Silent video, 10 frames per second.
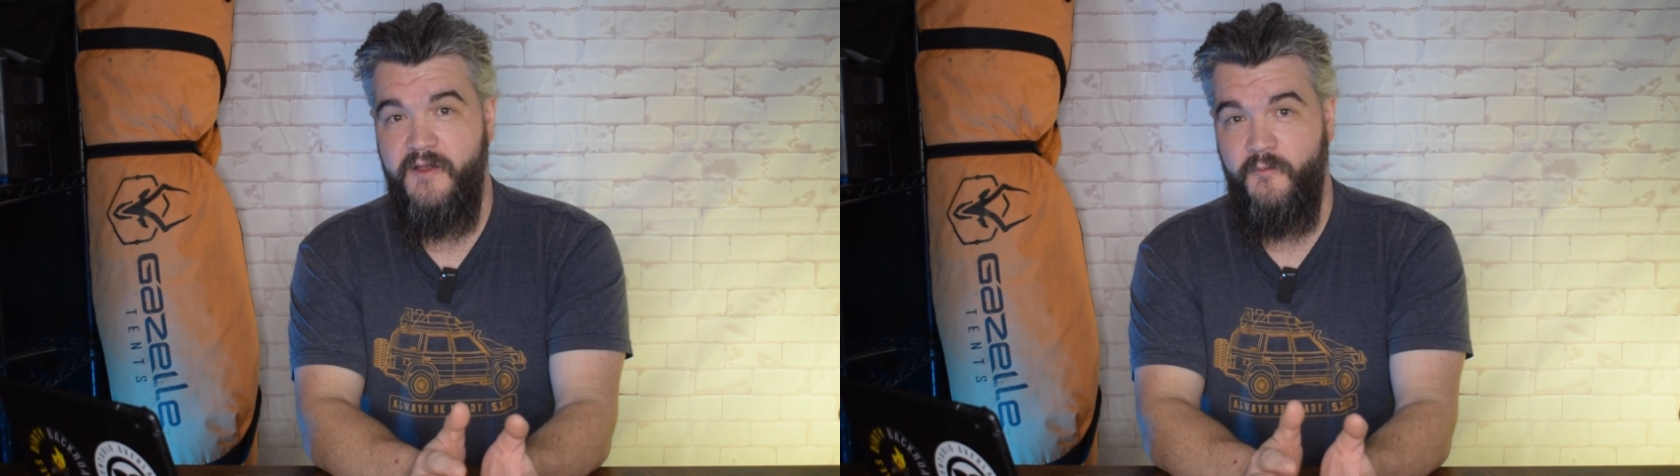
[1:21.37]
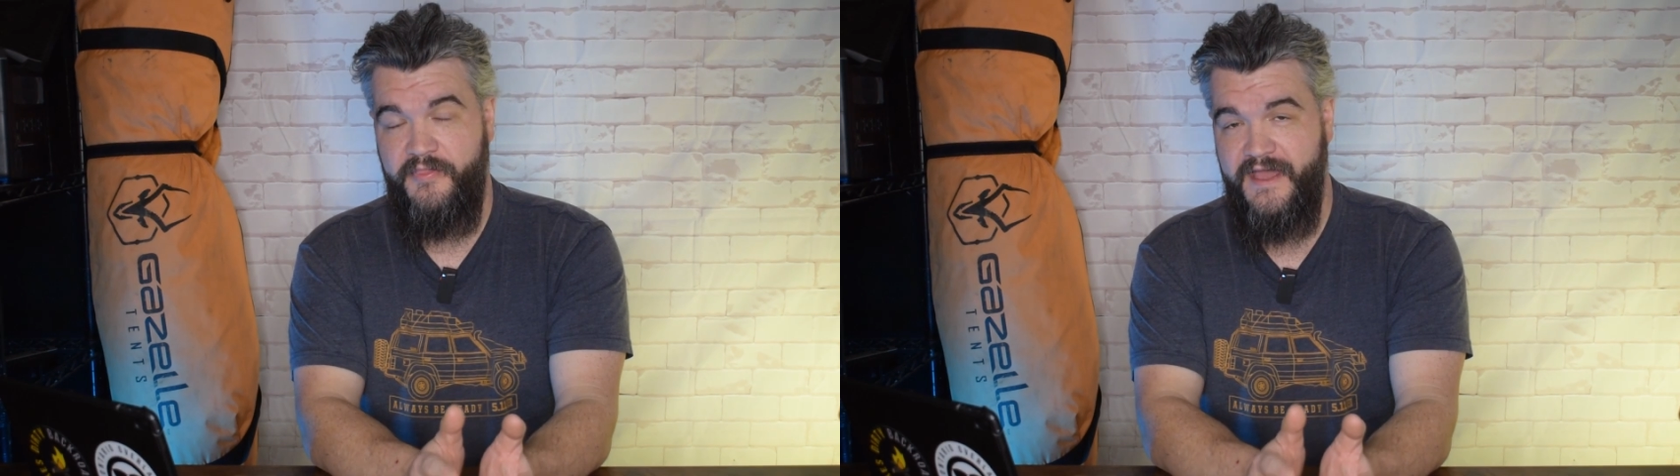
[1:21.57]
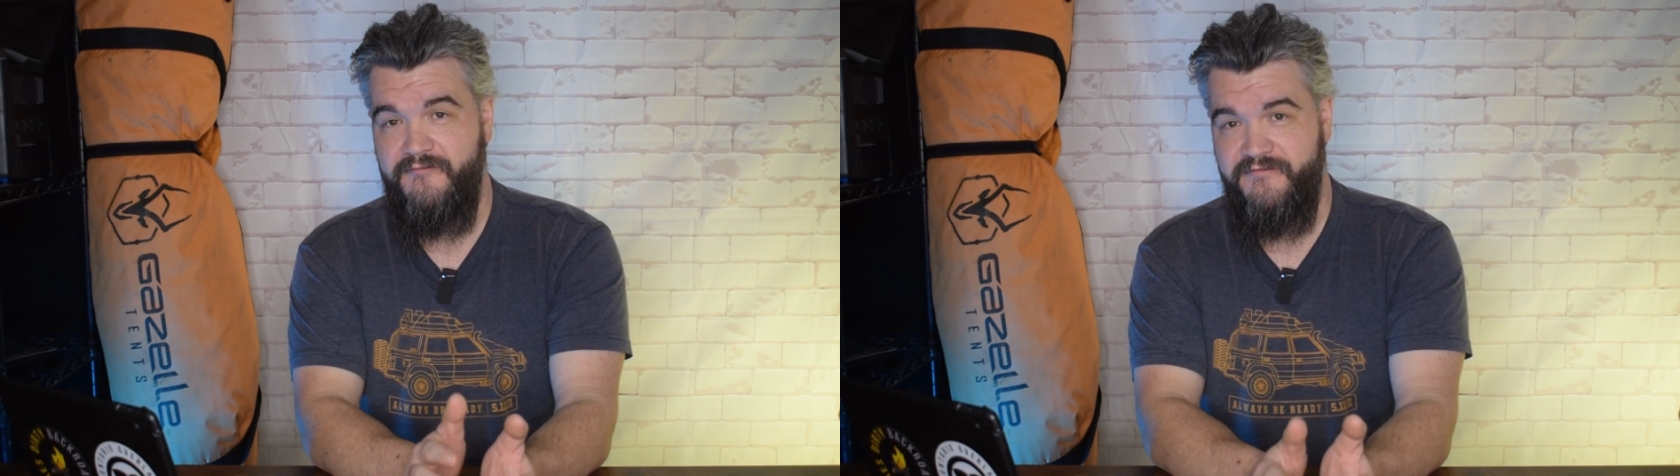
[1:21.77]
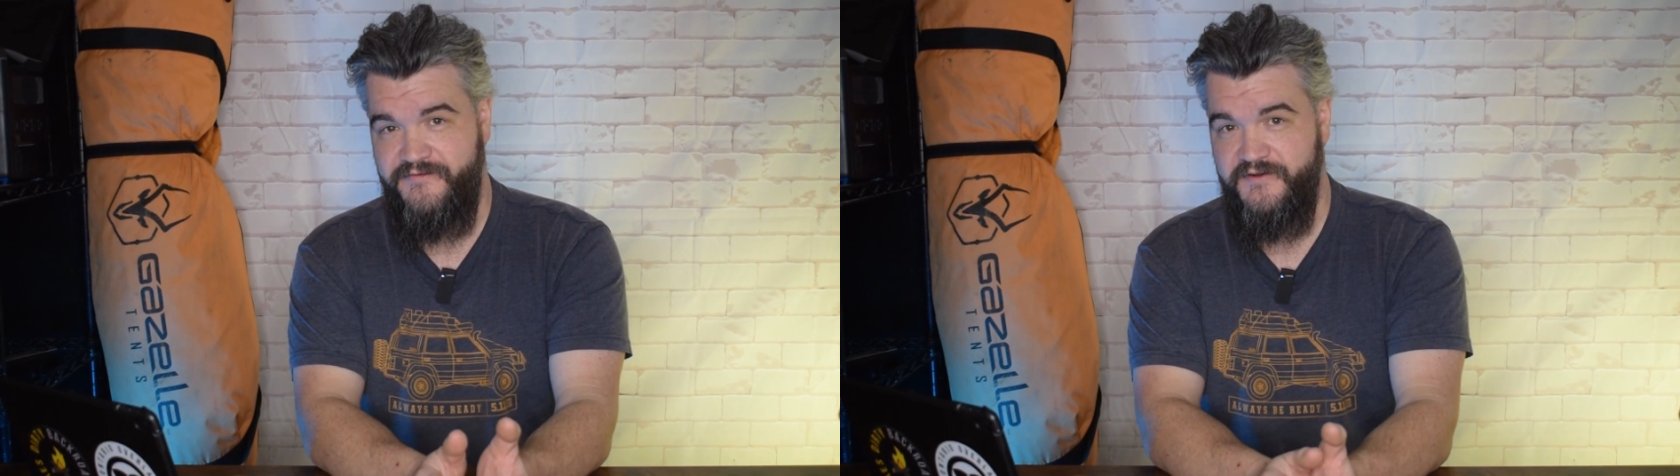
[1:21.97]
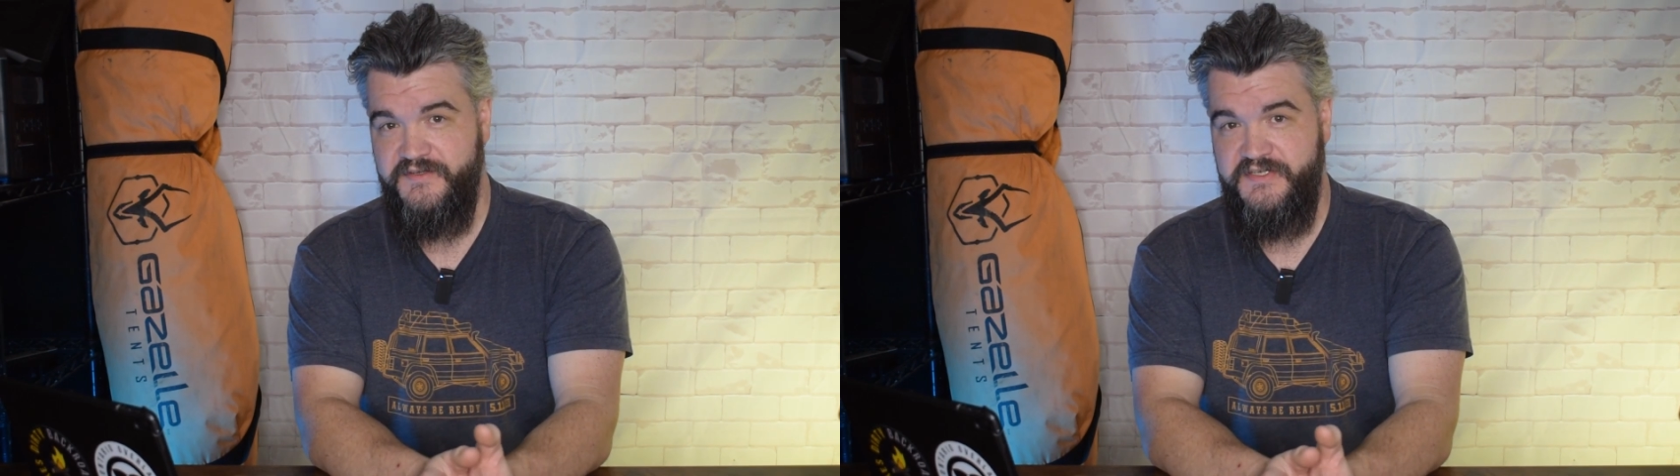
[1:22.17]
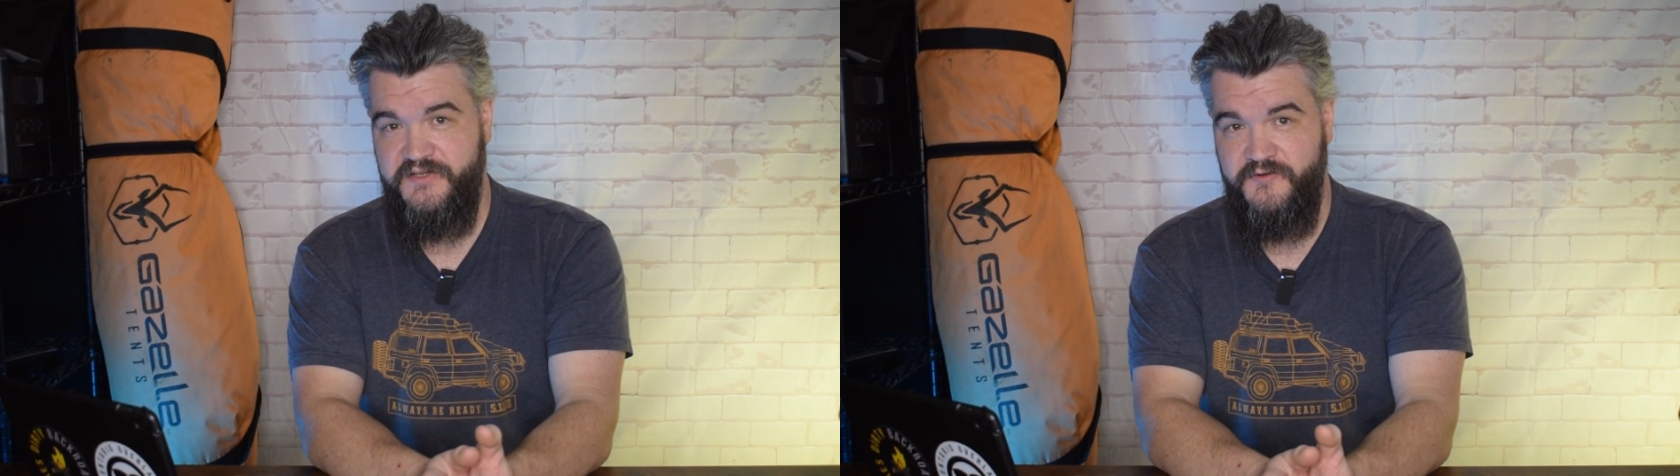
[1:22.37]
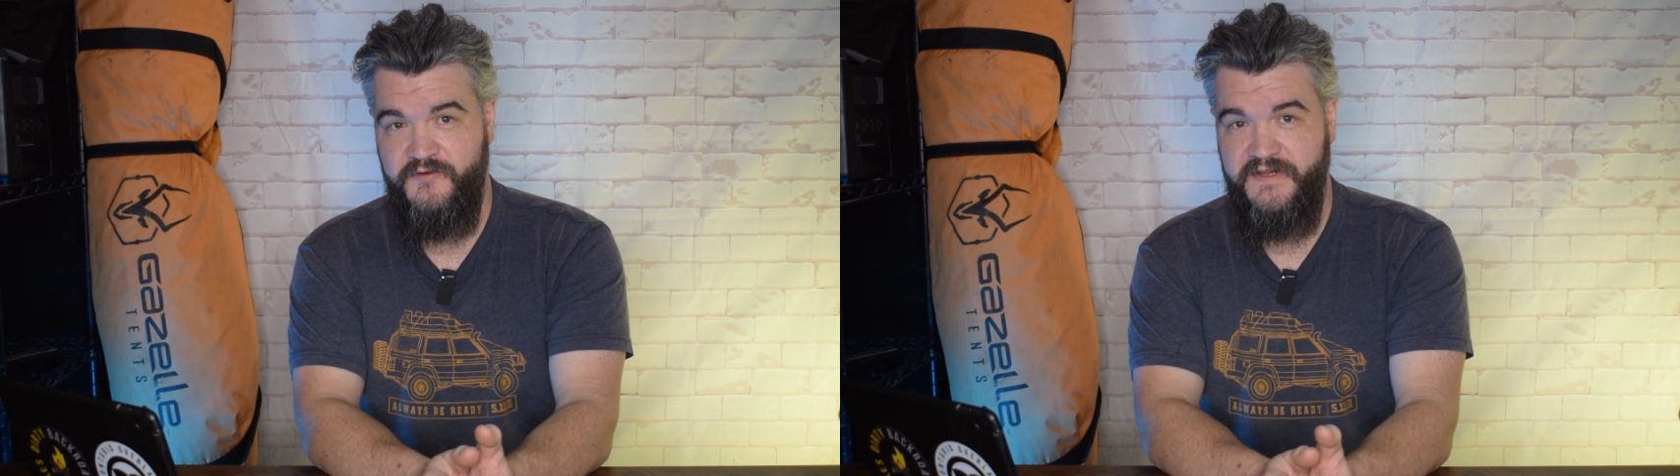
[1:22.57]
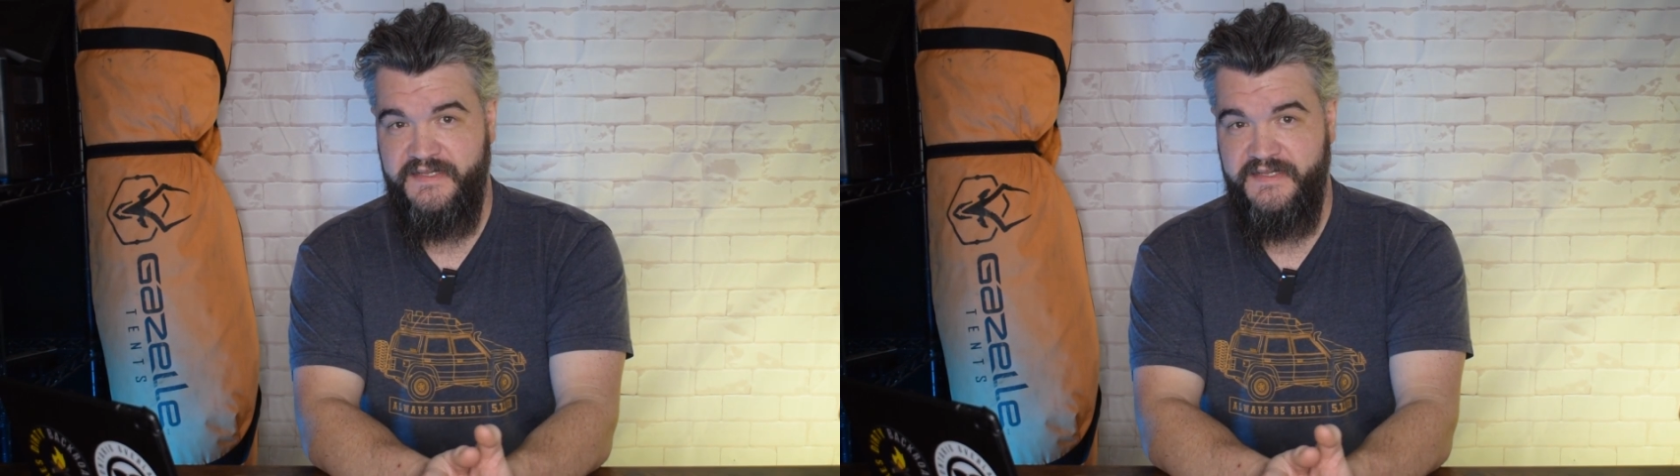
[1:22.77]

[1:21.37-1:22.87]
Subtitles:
What that refers to